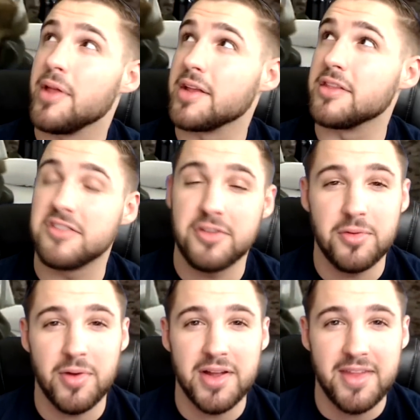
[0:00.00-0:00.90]
like this
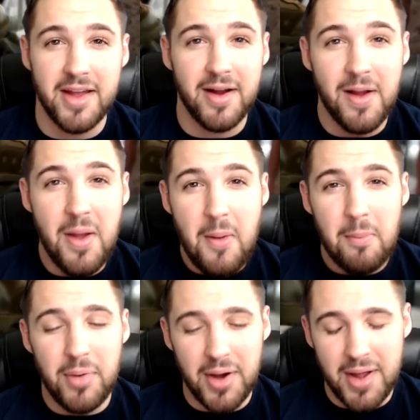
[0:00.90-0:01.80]
dude right there.
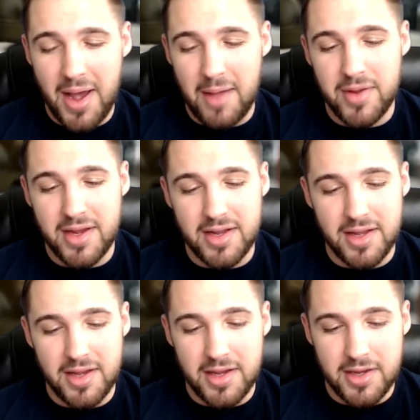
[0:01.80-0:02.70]
But,
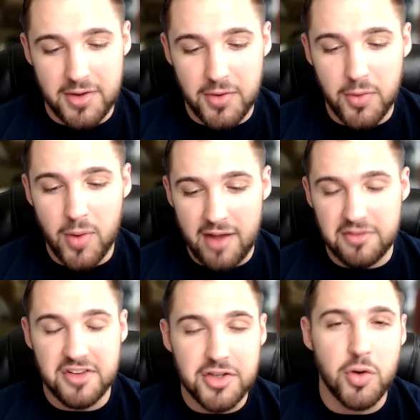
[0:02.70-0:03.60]
you have
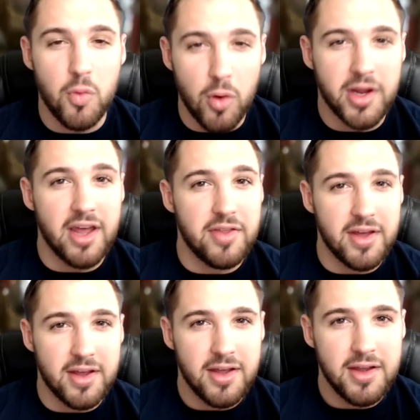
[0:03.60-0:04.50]
such a work
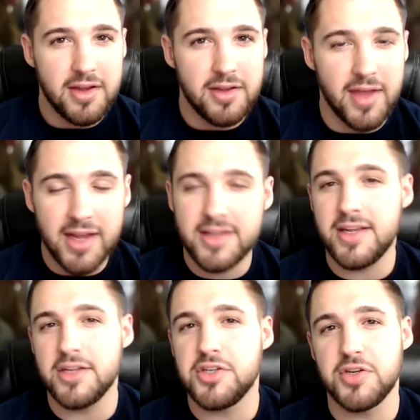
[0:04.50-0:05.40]
ethic. They
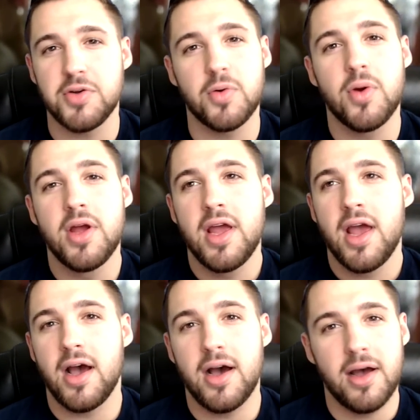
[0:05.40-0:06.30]
teach you
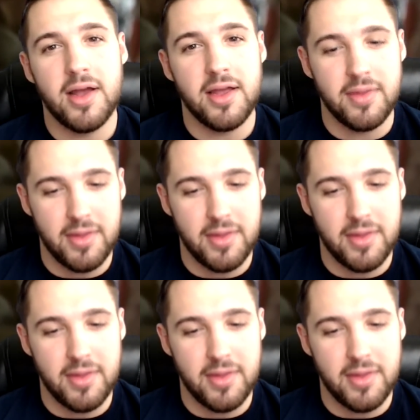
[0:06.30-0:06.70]
in